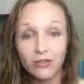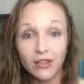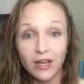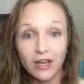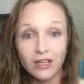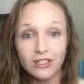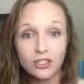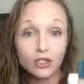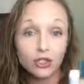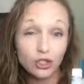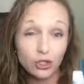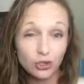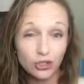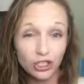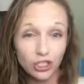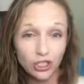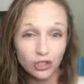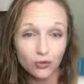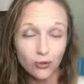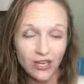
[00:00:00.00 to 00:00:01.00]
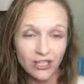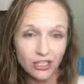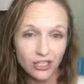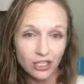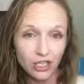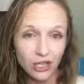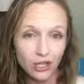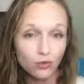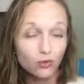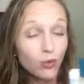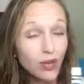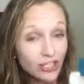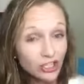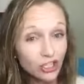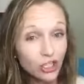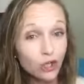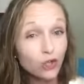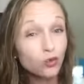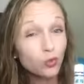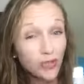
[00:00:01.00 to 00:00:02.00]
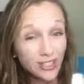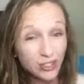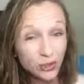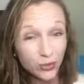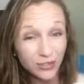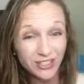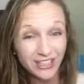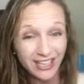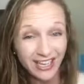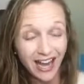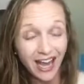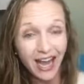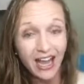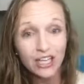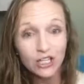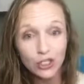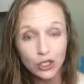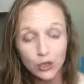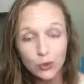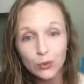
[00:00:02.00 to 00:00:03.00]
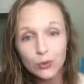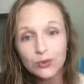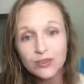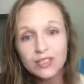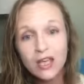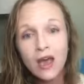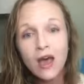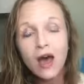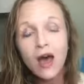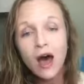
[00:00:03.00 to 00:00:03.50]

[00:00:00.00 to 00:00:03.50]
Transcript: the dilution ratio resource that I use.